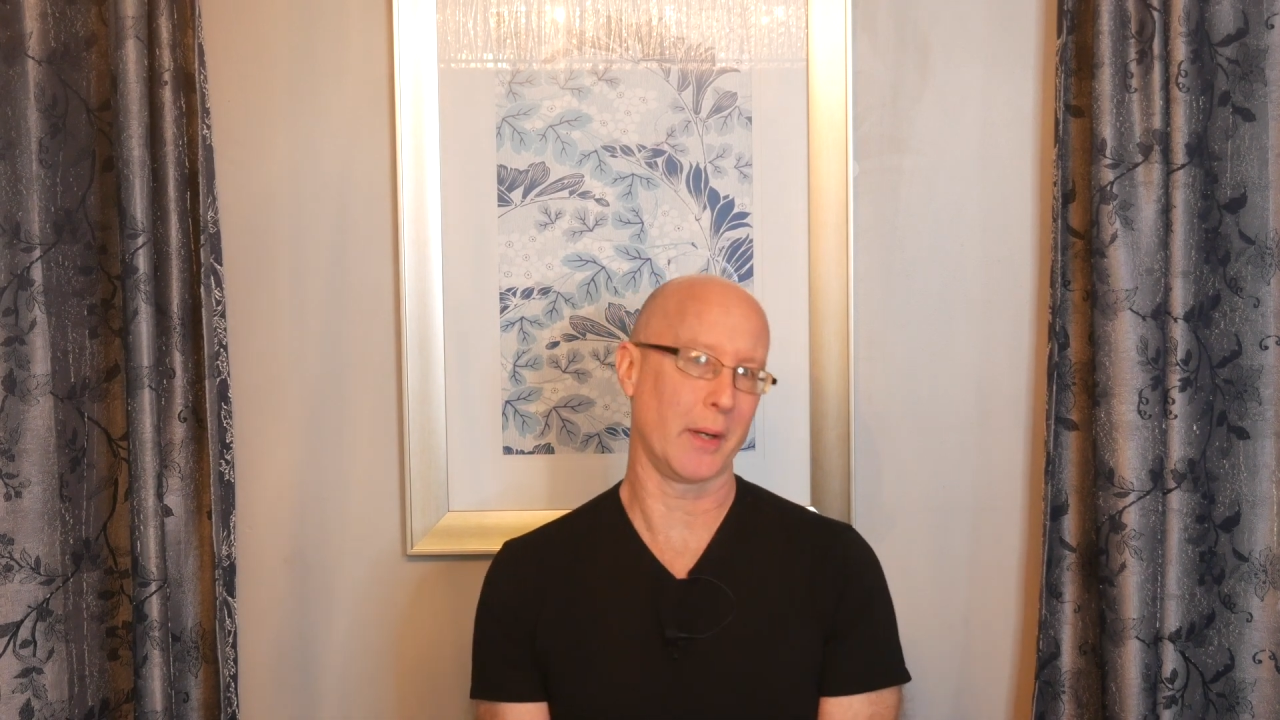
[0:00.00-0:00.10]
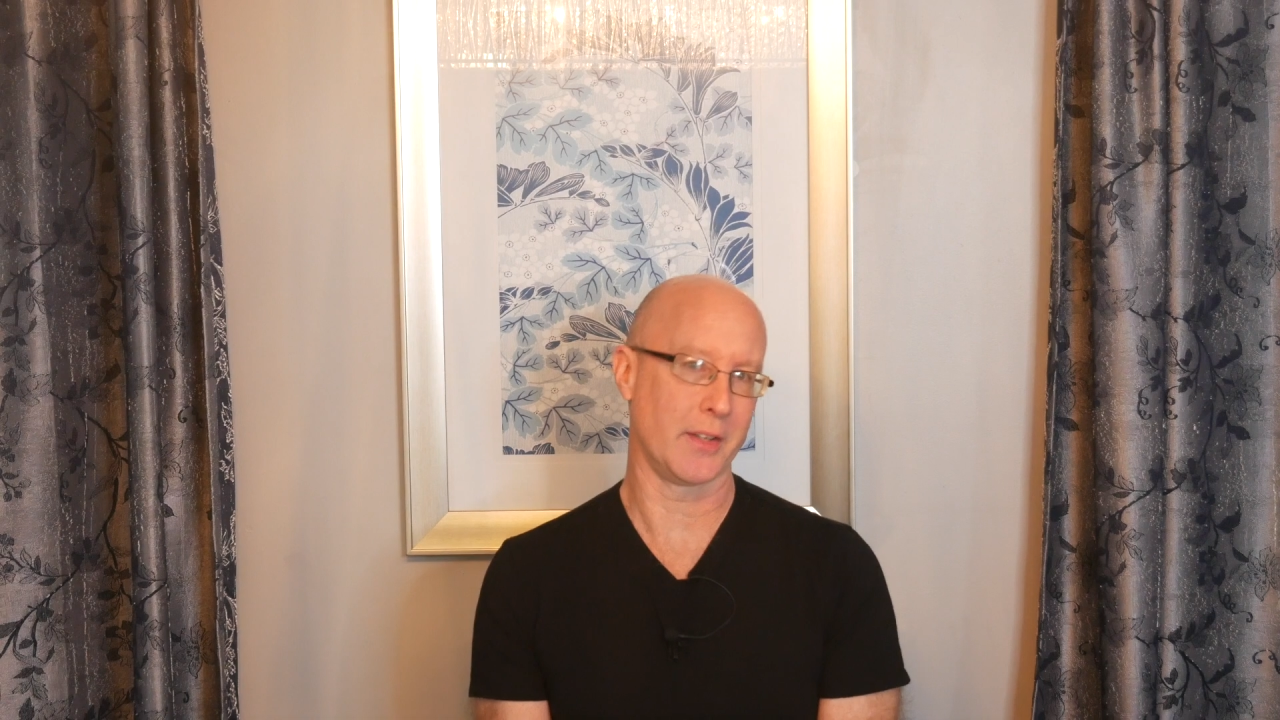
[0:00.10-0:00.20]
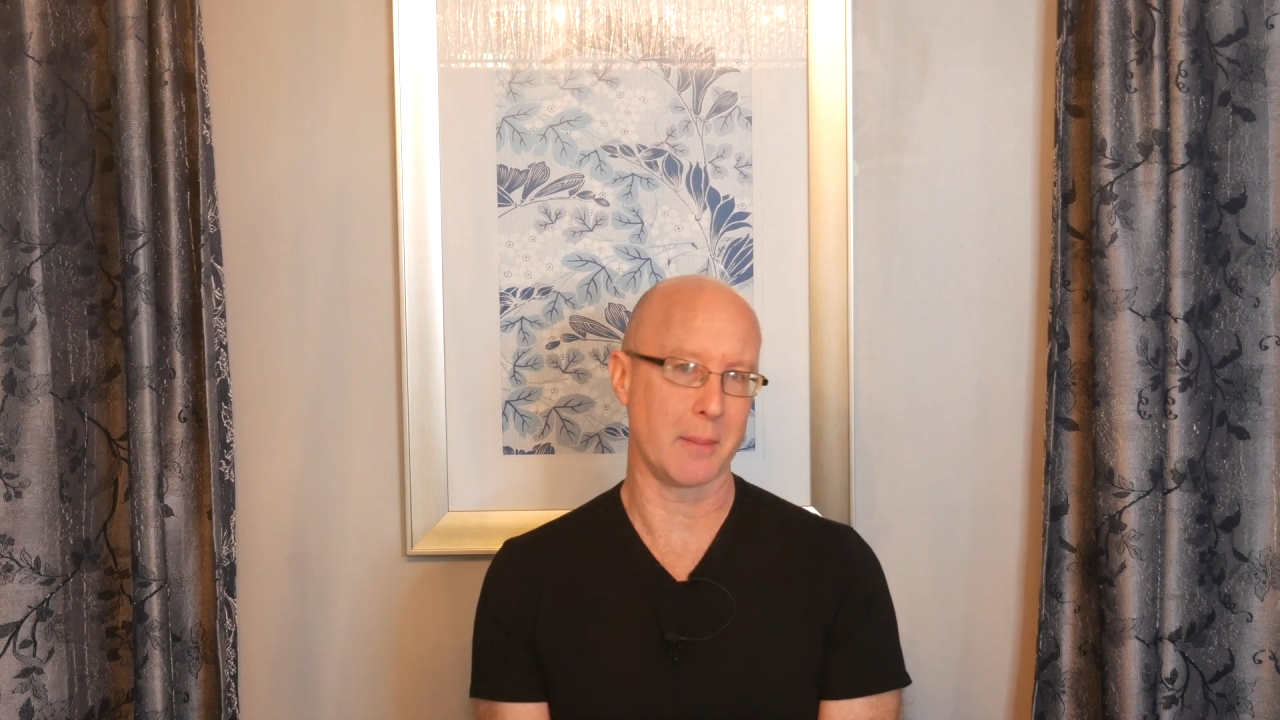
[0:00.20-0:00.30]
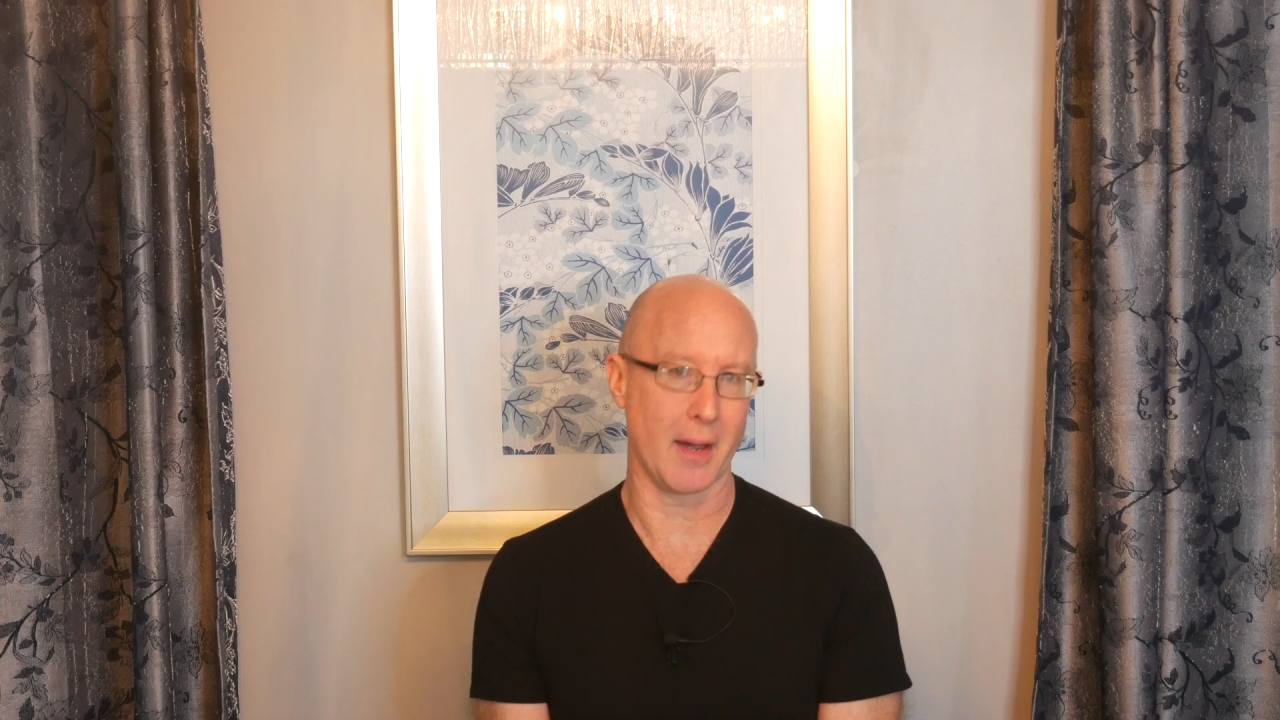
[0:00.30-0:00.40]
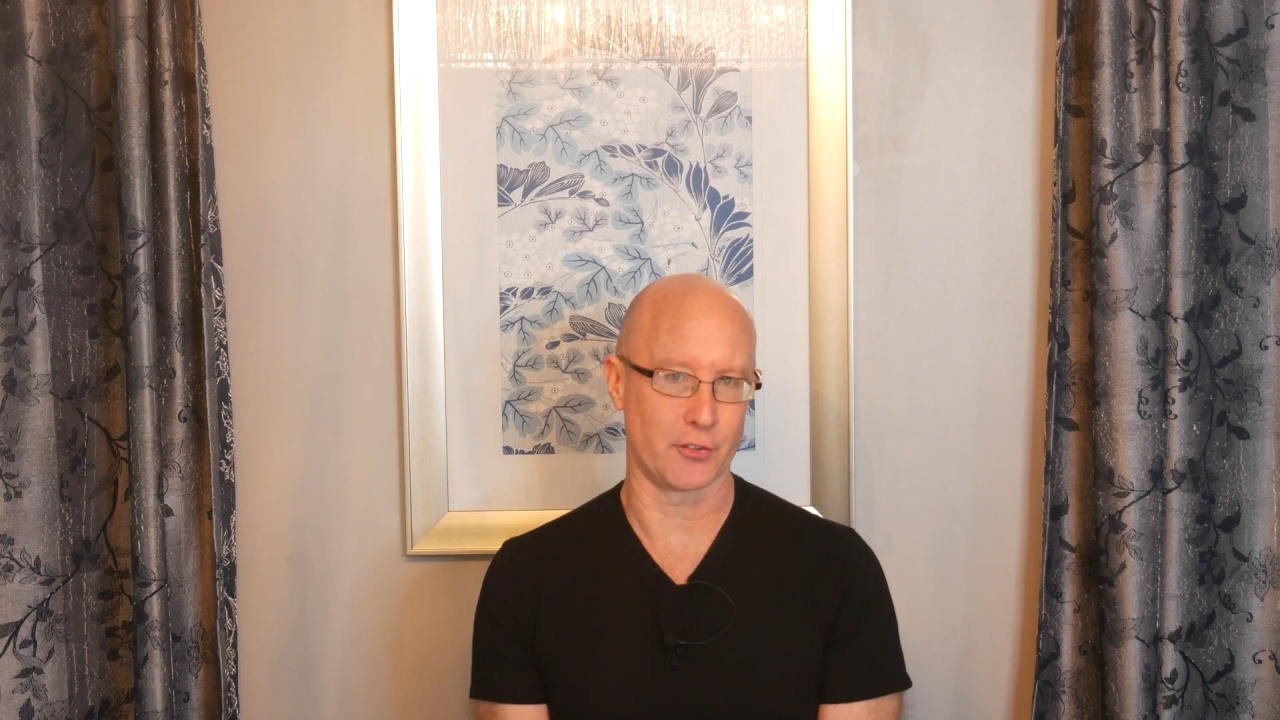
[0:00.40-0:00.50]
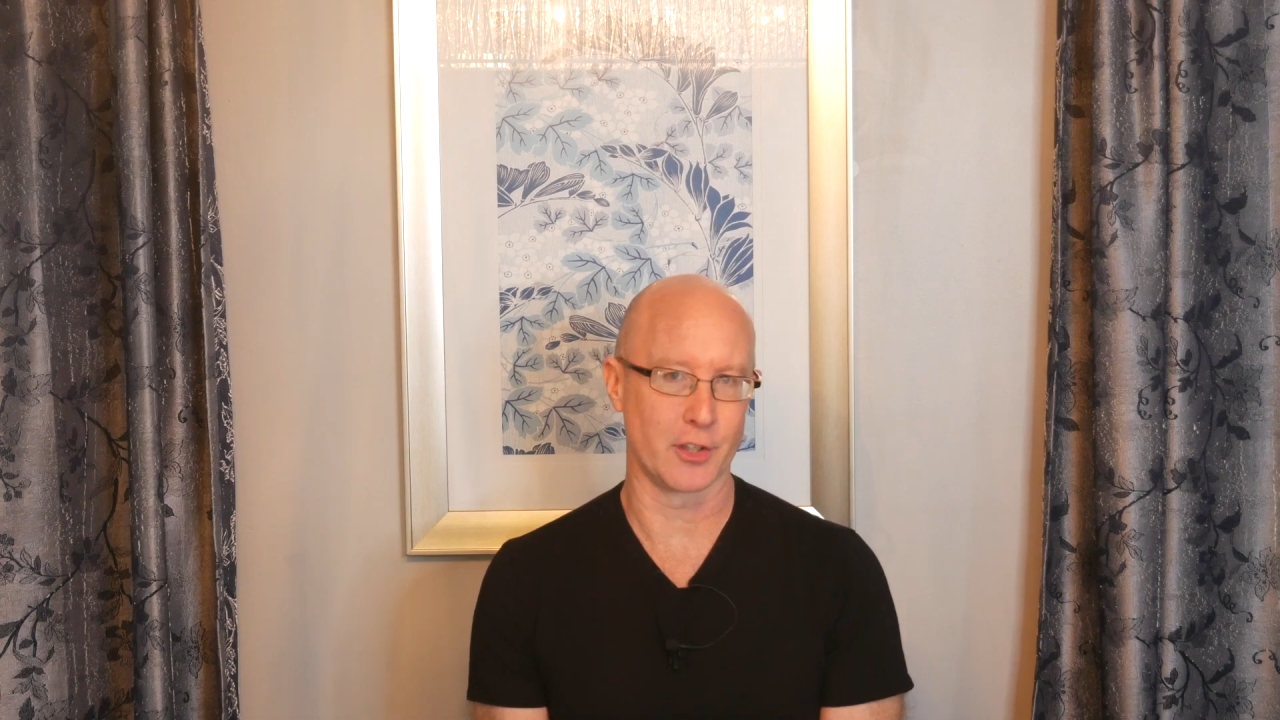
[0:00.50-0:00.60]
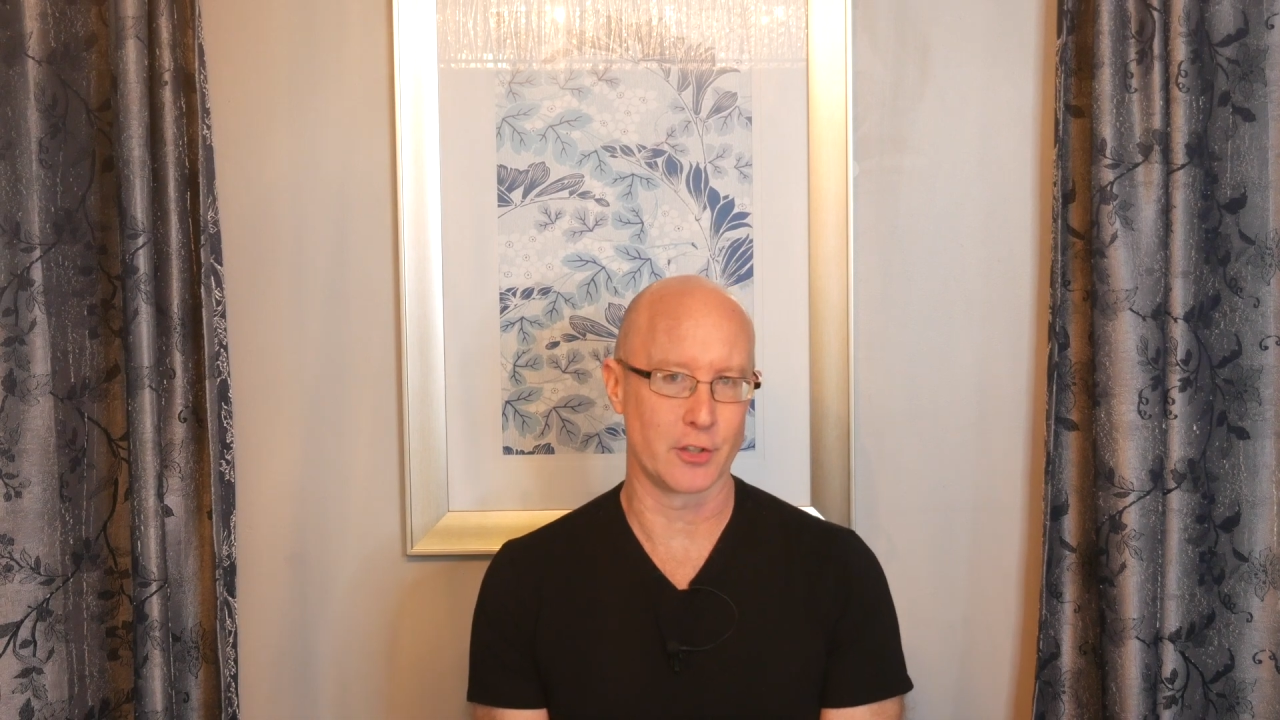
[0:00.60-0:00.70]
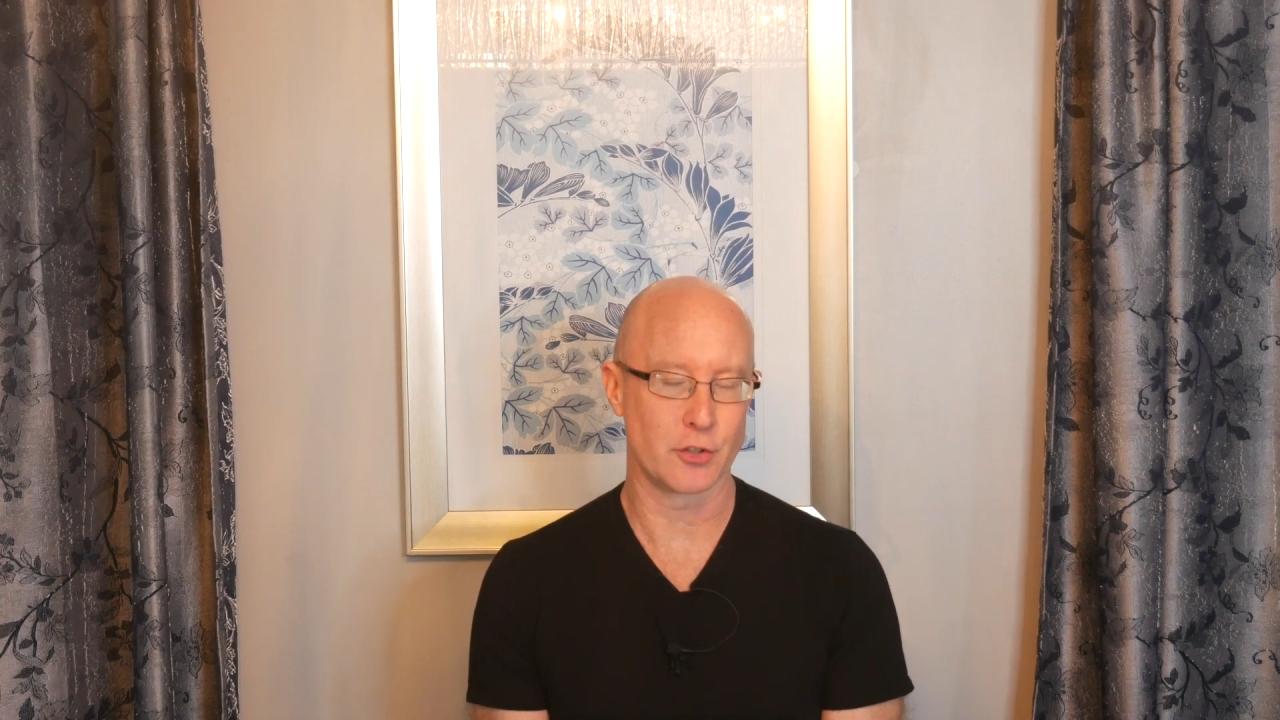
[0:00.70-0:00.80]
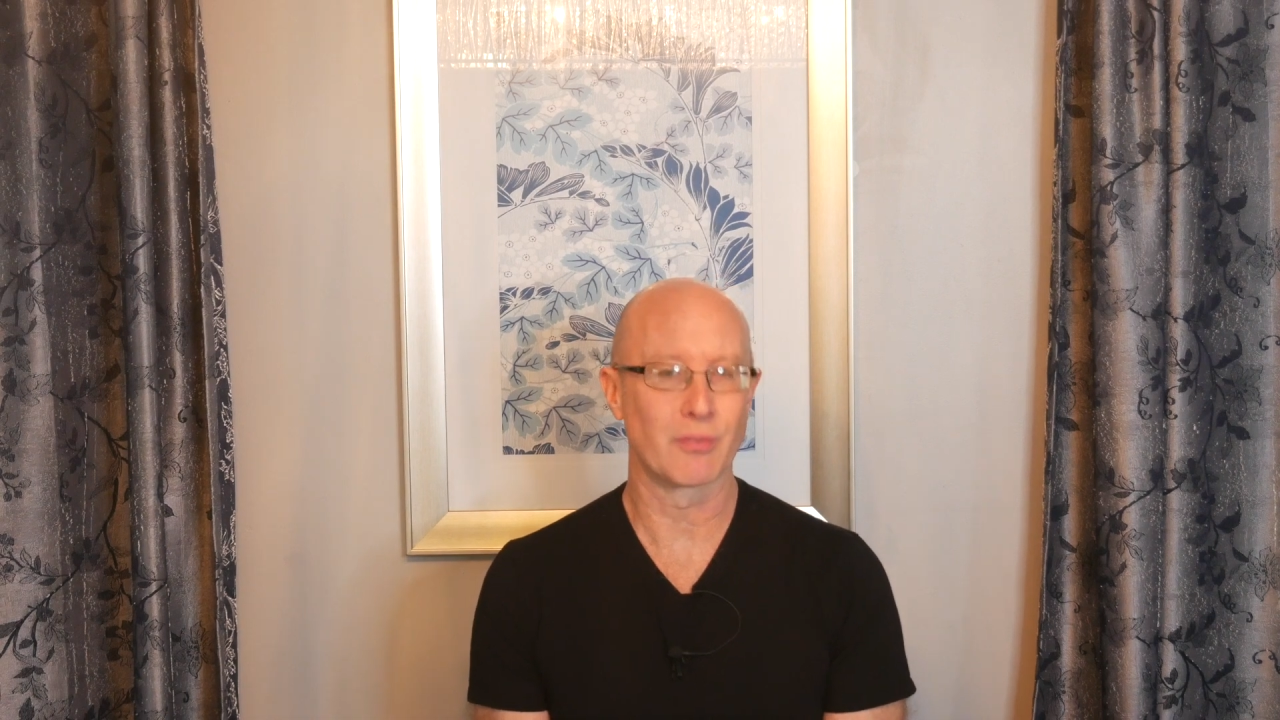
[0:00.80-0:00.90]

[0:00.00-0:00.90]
Monday message